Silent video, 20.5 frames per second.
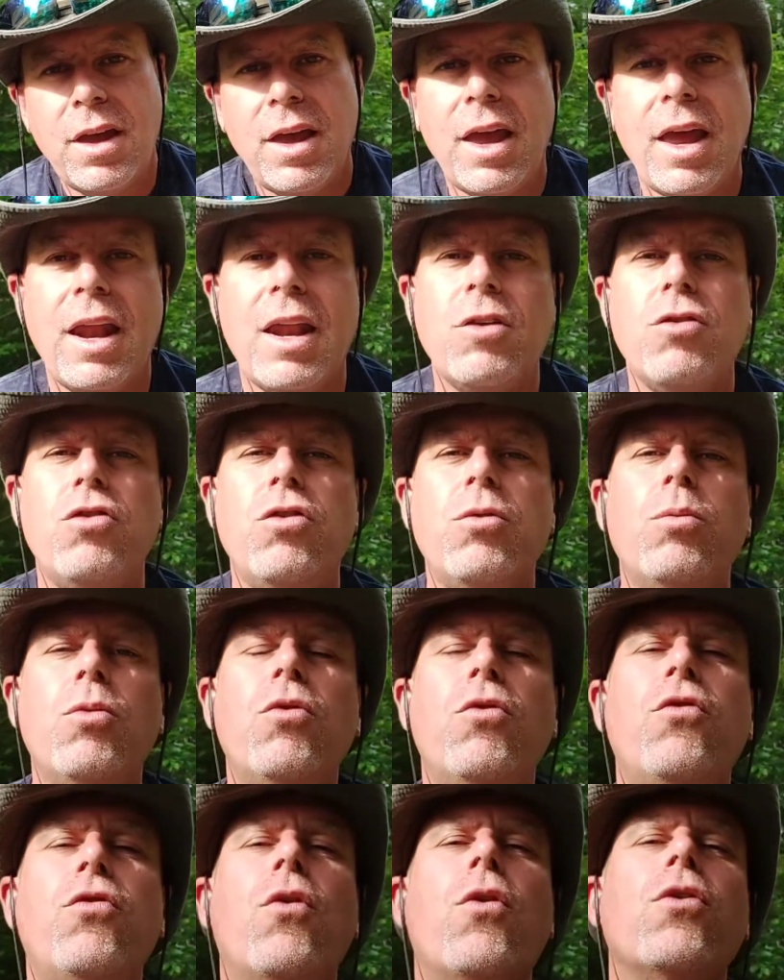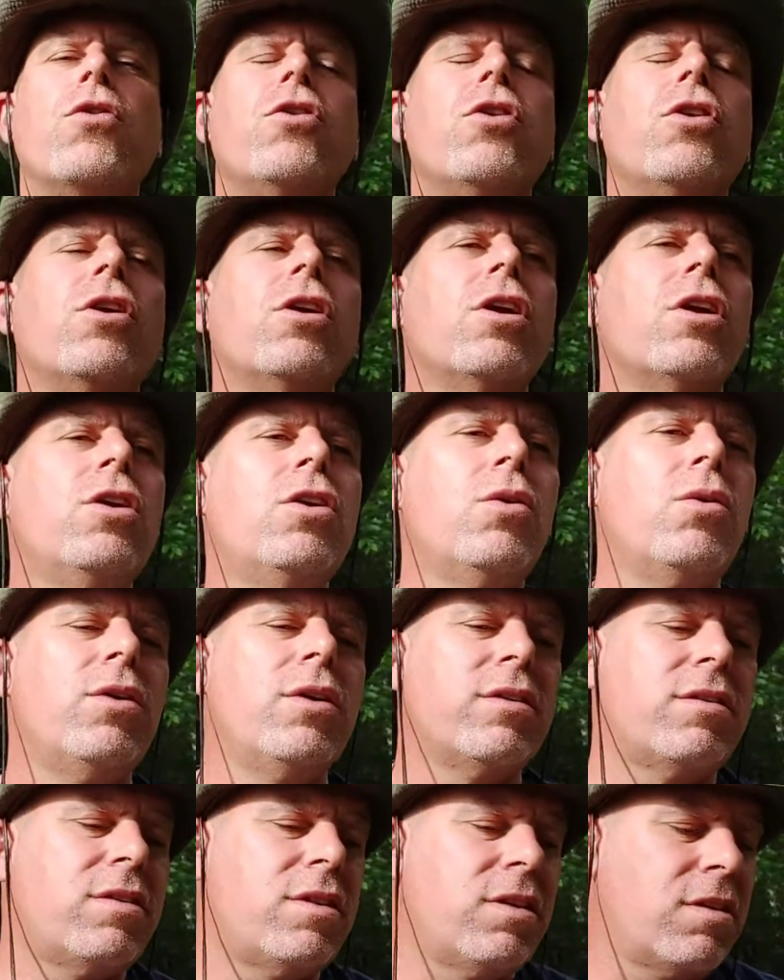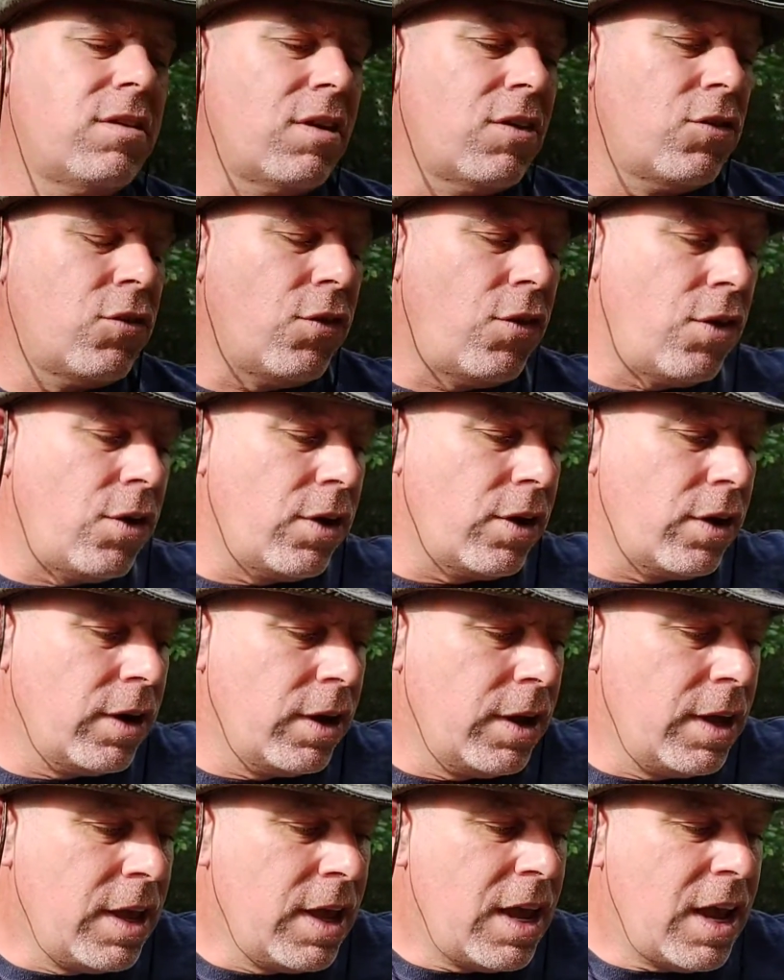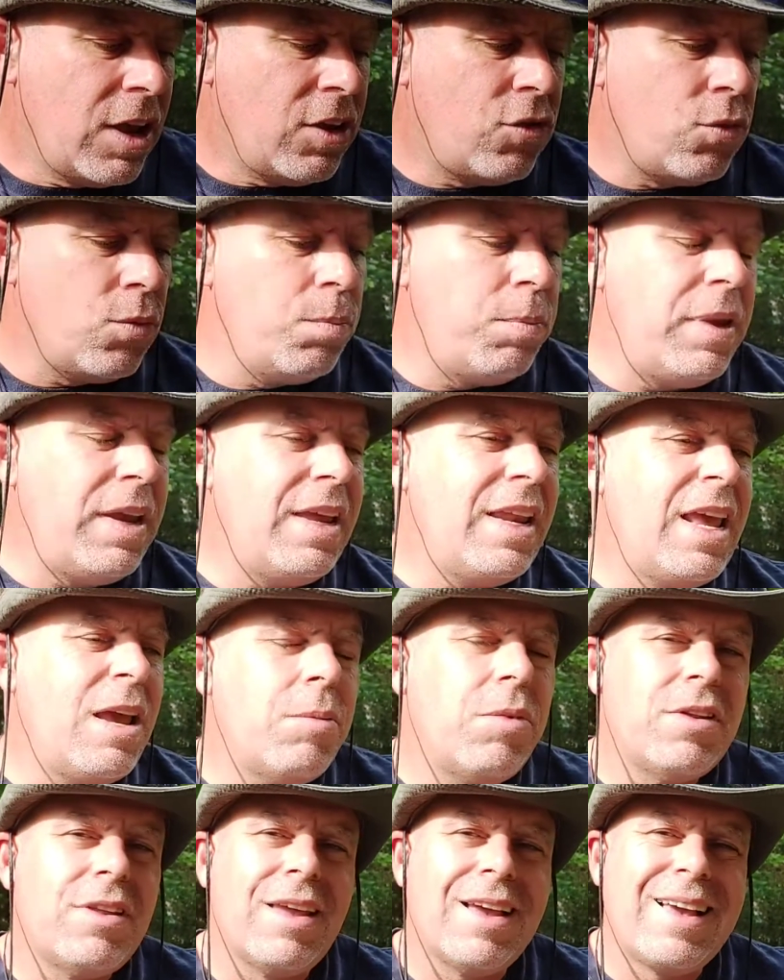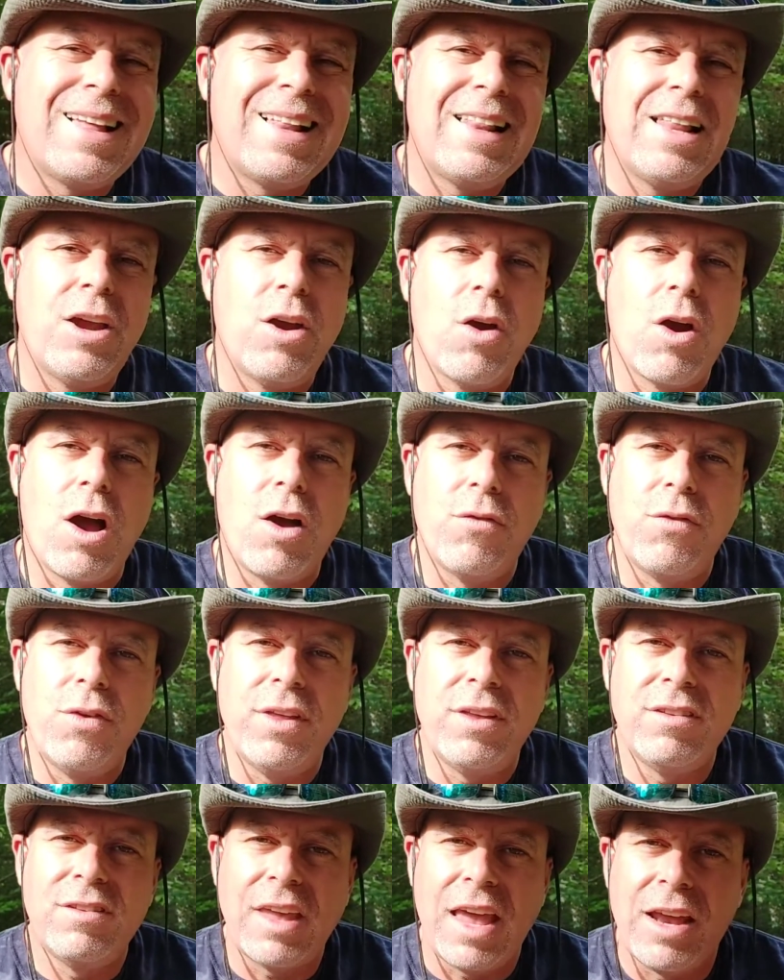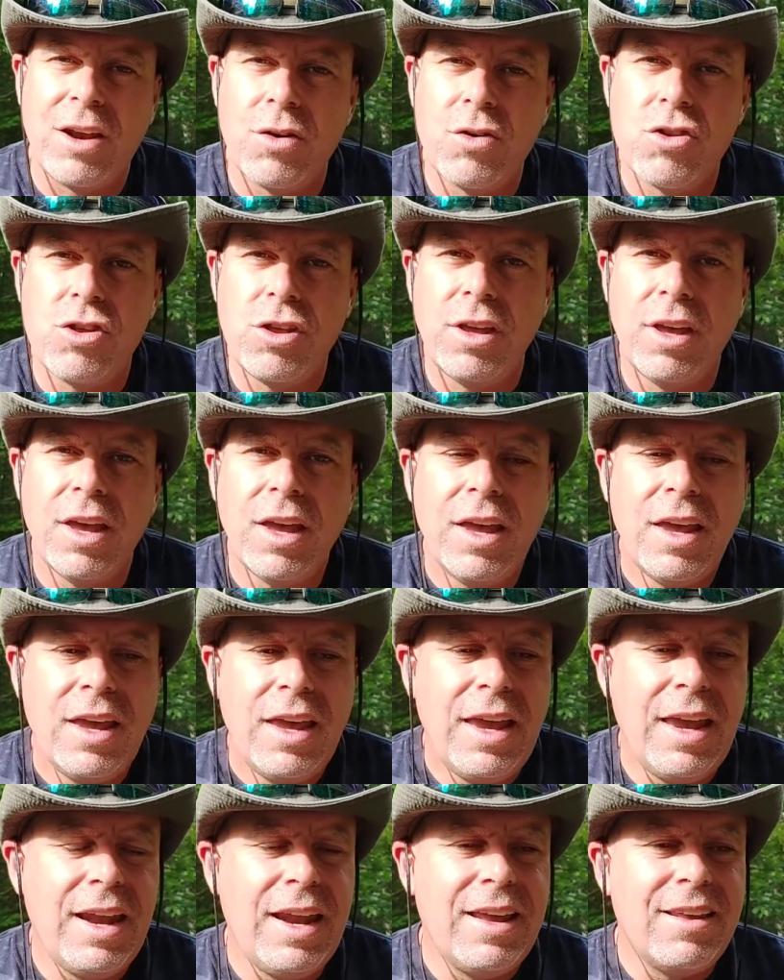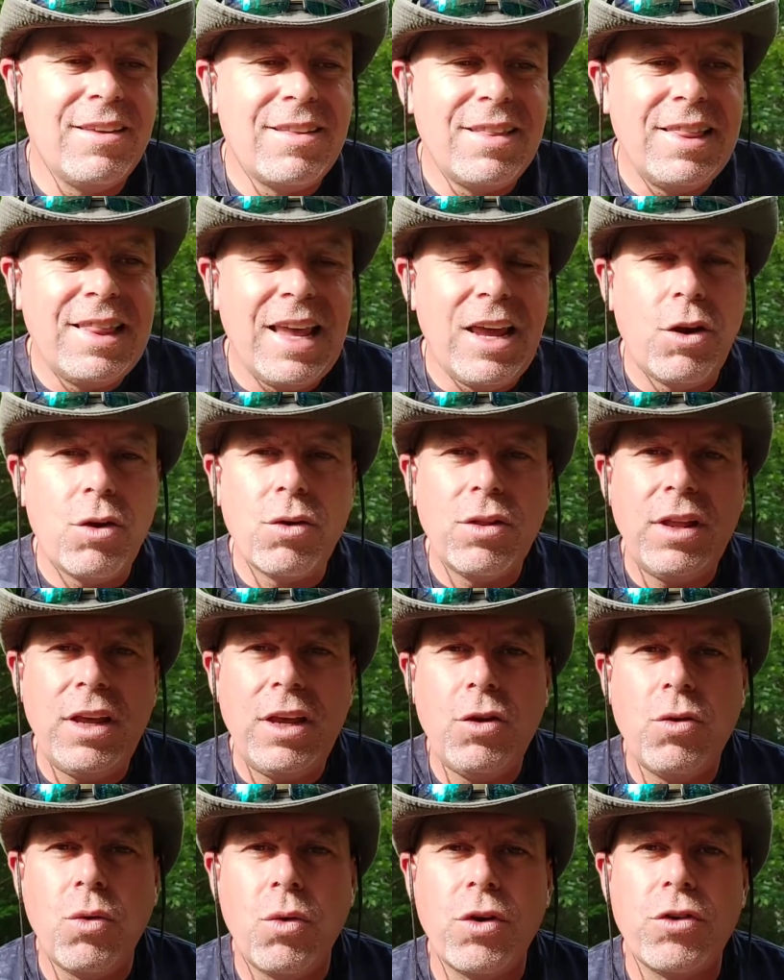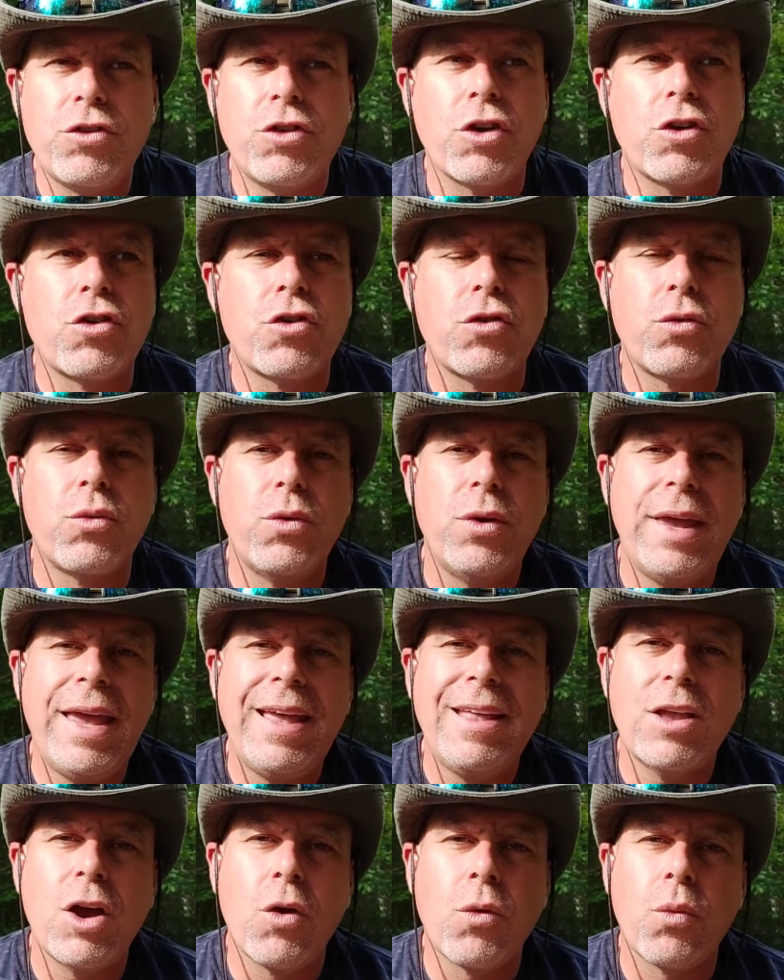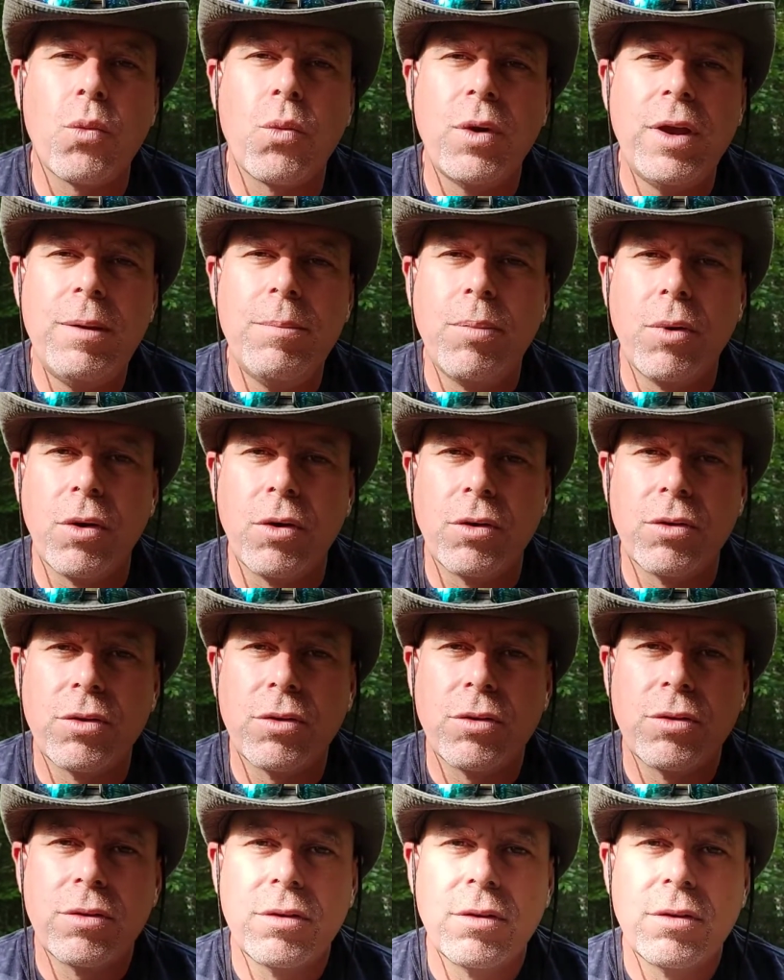And as you move forward, you're going to notice this as far as being able to clear off this energy. It is literally going to create a rebirth